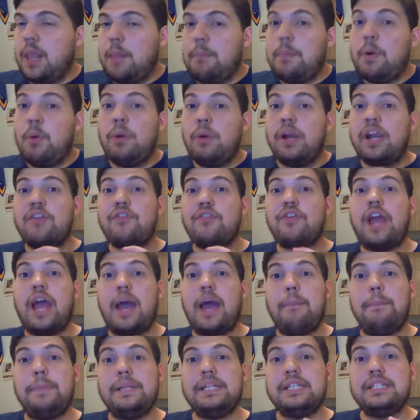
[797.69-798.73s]
But whatever
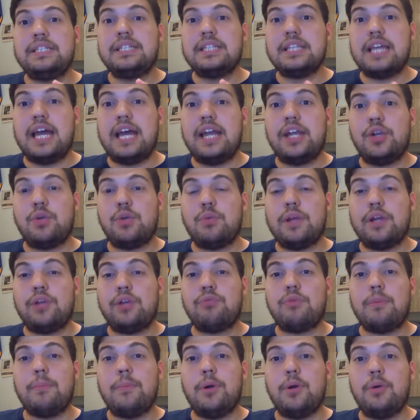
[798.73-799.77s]
happened to that
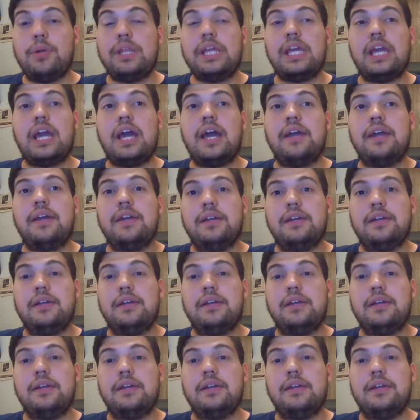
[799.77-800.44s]
Narendra Modi guy?